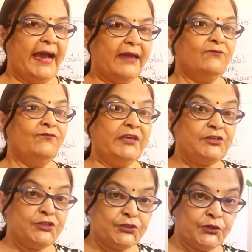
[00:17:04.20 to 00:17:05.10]
and we
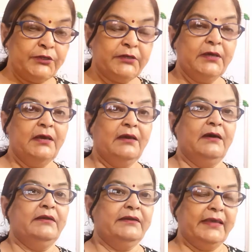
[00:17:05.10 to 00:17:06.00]
should
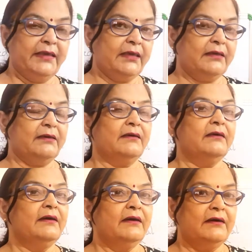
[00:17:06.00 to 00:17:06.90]
take
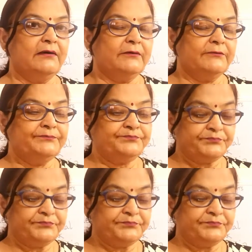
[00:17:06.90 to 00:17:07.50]
um,